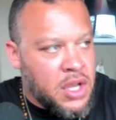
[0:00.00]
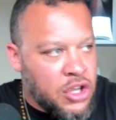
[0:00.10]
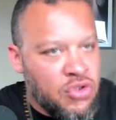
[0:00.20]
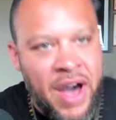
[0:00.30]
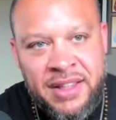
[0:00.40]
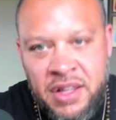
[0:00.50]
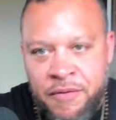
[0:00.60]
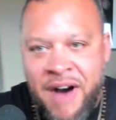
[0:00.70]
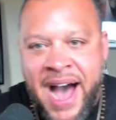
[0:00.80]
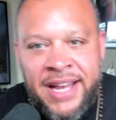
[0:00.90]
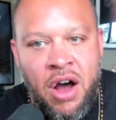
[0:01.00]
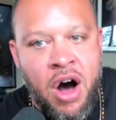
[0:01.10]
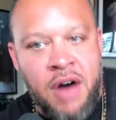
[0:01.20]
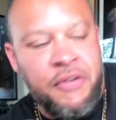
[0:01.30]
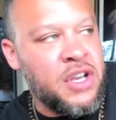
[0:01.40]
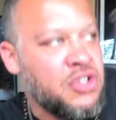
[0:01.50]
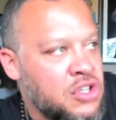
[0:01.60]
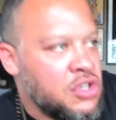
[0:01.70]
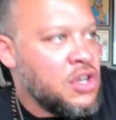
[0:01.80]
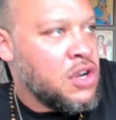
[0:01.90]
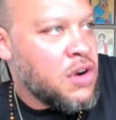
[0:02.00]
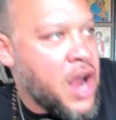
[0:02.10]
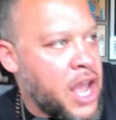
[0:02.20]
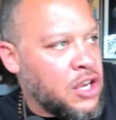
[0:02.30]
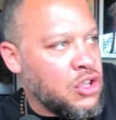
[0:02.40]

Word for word: You've got the divine office, right?